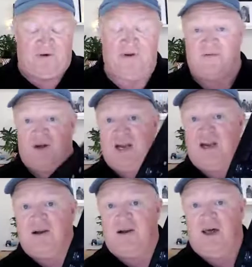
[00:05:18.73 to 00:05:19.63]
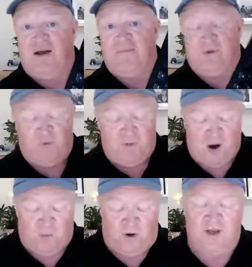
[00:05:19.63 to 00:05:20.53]
I've got a little
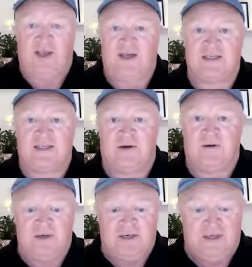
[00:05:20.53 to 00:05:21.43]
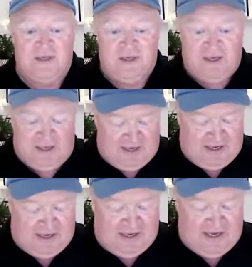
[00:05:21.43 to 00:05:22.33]
remote one here, so
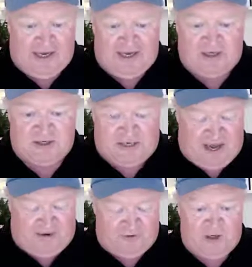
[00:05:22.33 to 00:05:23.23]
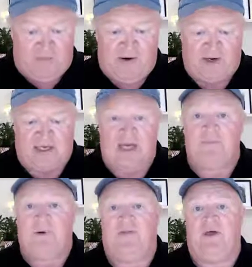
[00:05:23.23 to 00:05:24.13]
it doesn't have a numerics
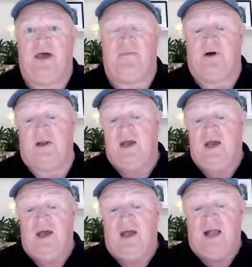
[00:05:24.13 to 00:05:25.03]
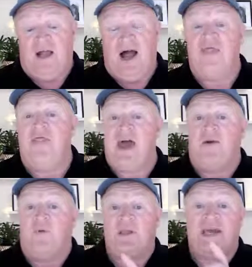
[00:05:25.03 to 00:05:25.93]
keypad there. And
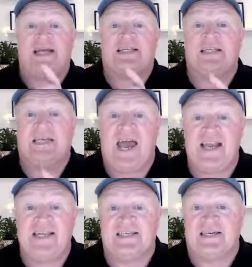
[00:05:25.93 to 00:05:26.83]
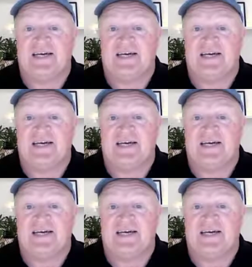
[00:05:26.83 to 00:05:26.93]
then when you get to the end,